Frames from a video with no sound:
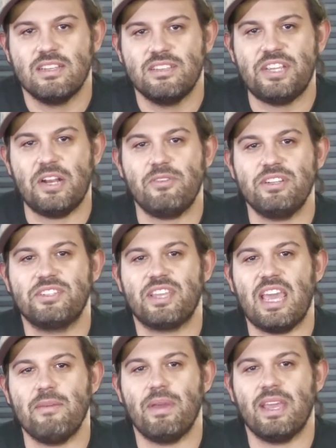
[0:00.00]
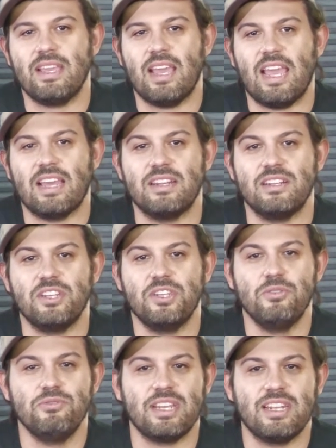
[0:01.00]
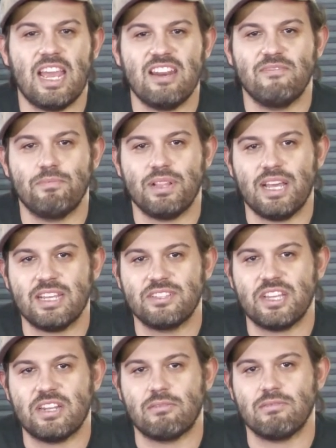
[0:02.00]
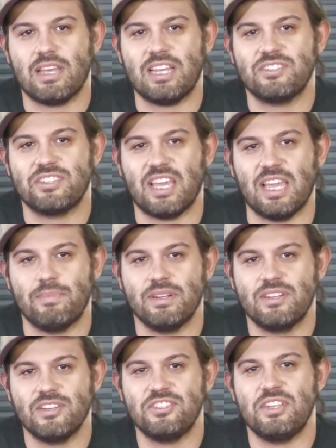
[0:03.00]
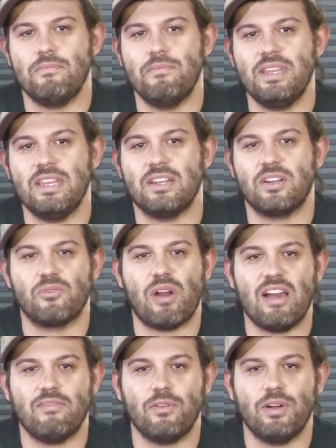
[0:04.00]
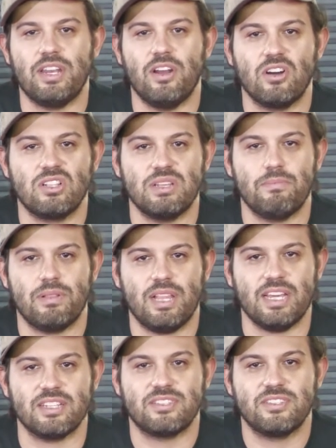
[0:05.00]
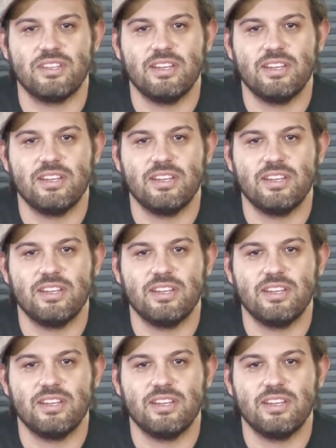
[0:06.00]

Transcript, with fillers: Xeriscaping and using native plants in our landscape doesn't mean gravel and ugly plants.